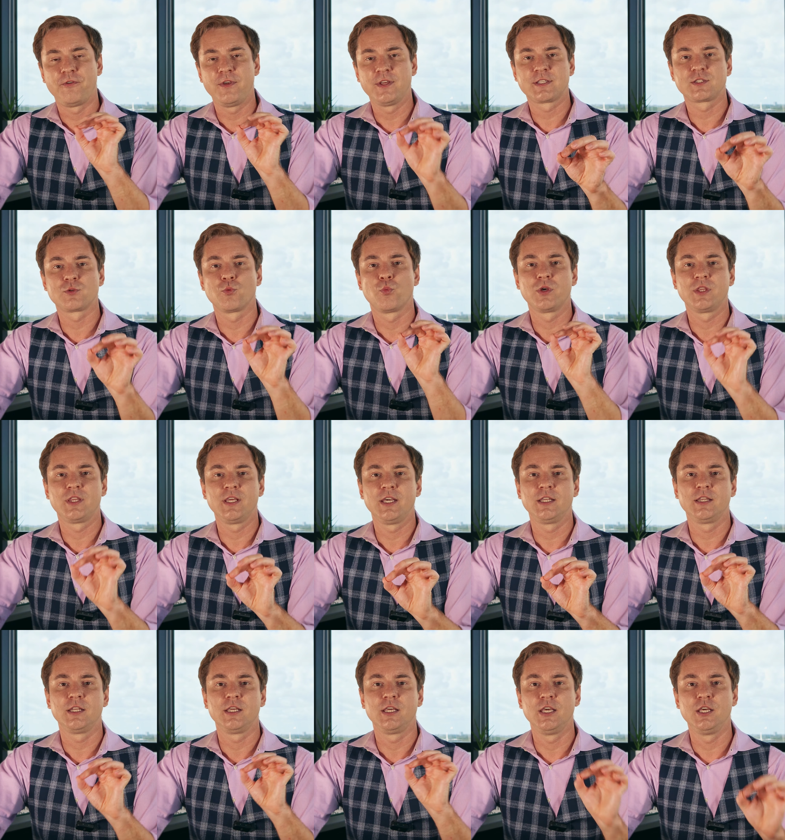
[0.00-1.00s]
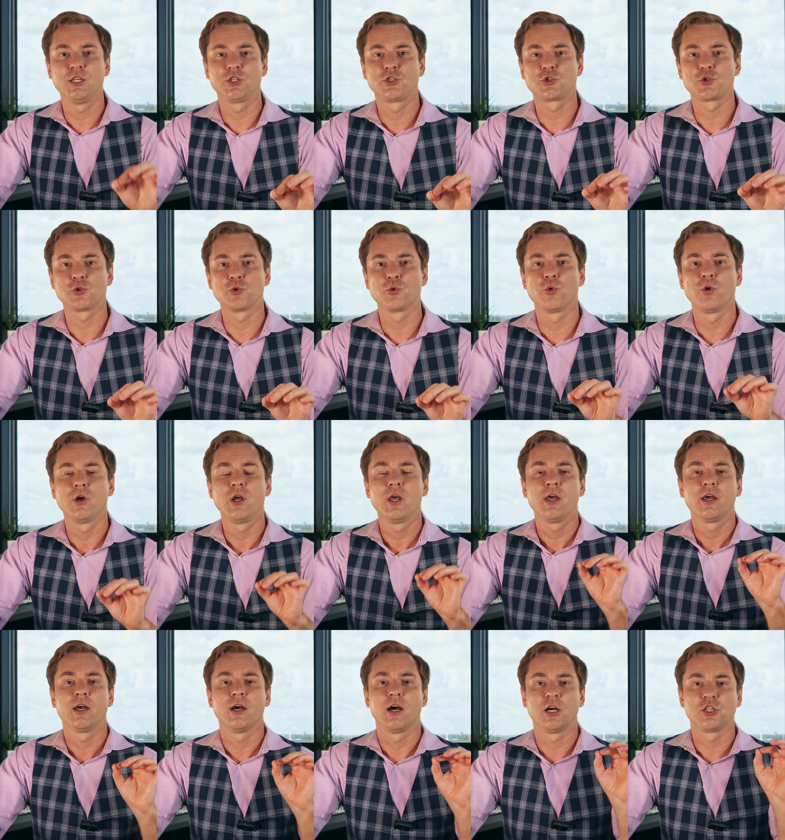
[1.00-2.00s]
fits within E2
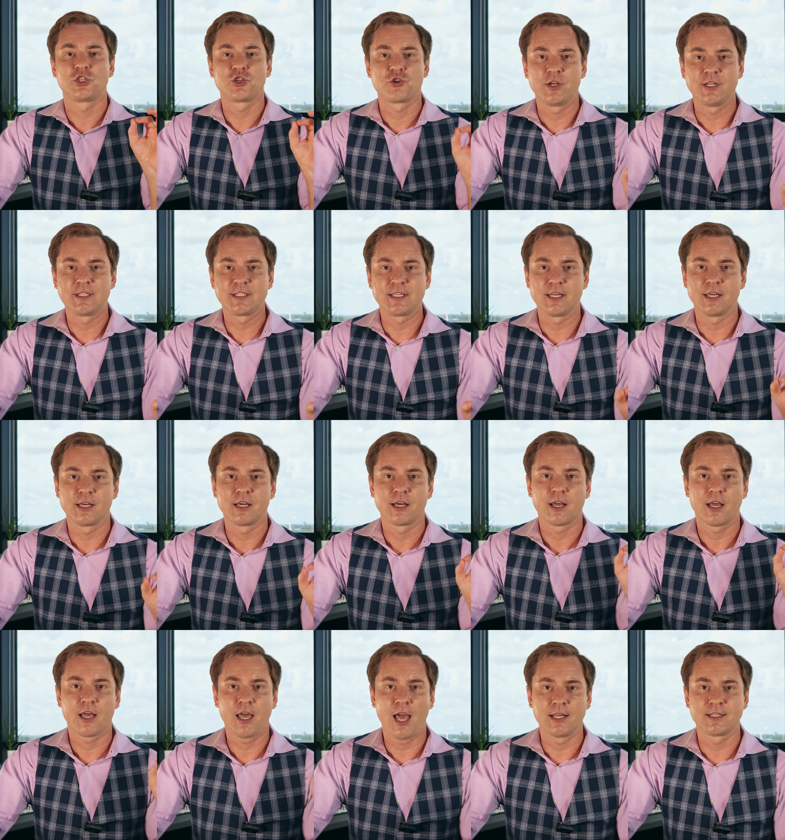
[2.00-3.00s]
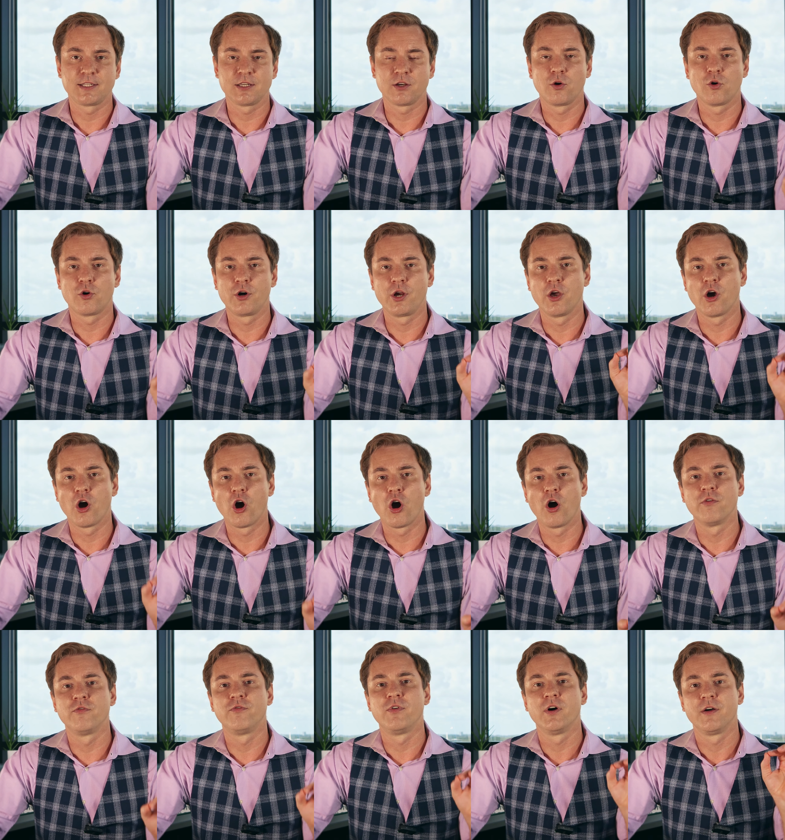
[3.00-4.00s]
uh, treaty category
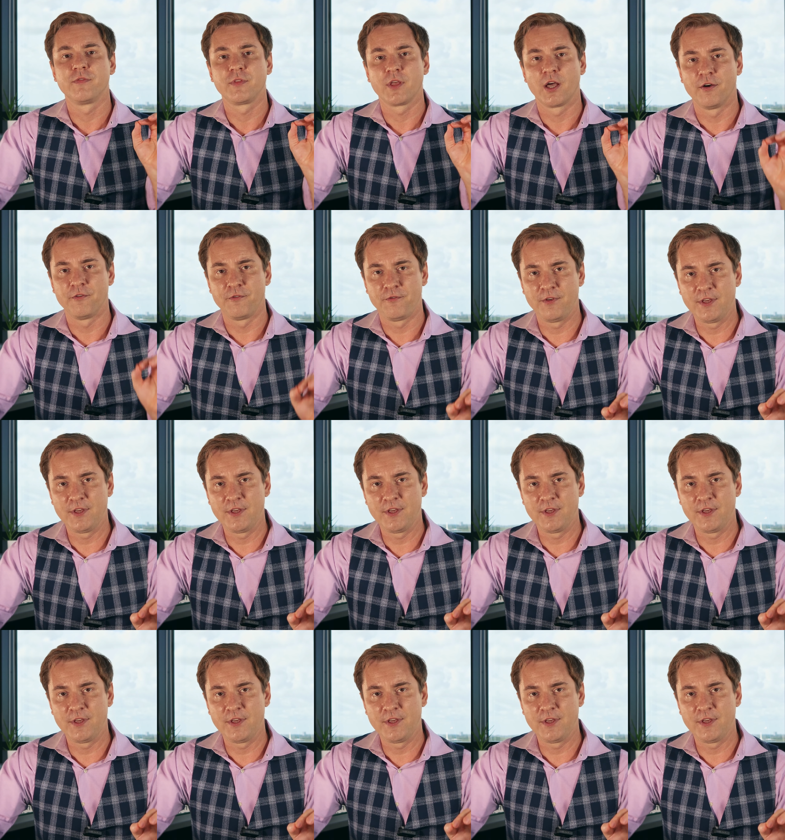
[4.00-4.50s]
of uh,